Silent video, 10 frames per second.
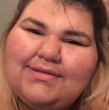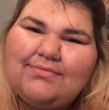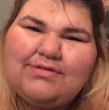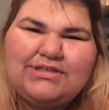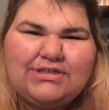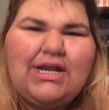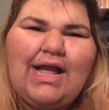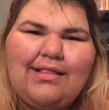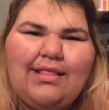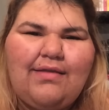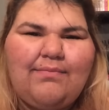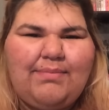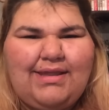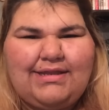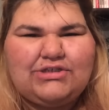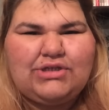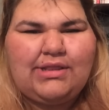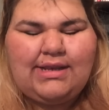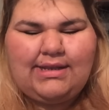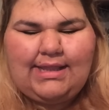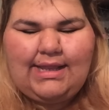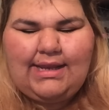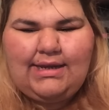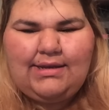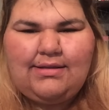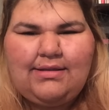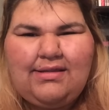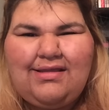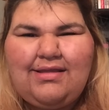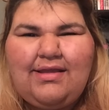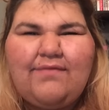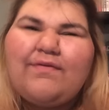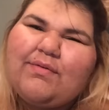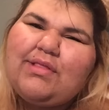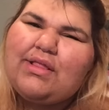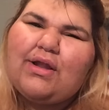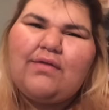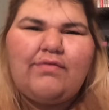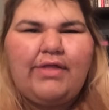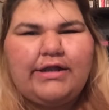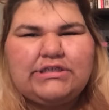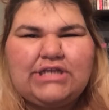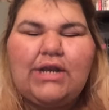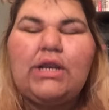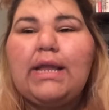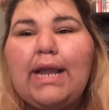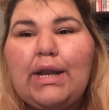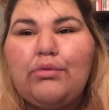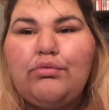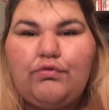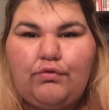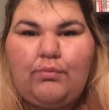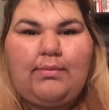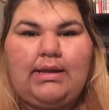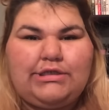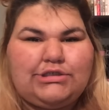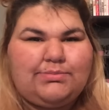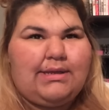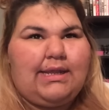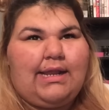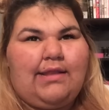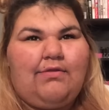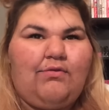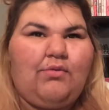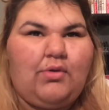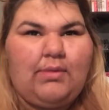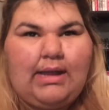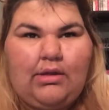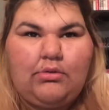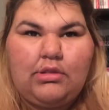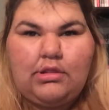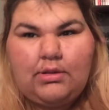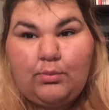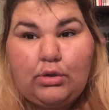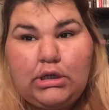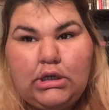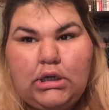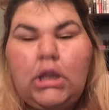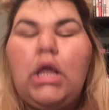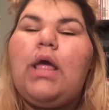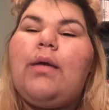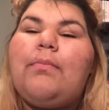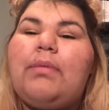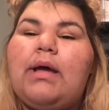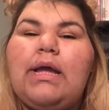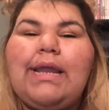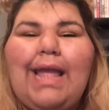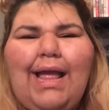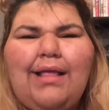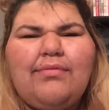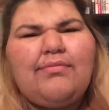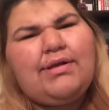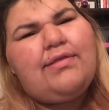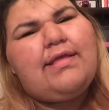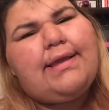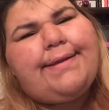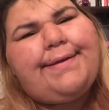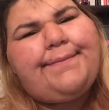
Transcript: Would you guys like be interested in that? If I would start a vlog channel, like I don't do much, but like I do go out somewhat. But yeah, what do you think?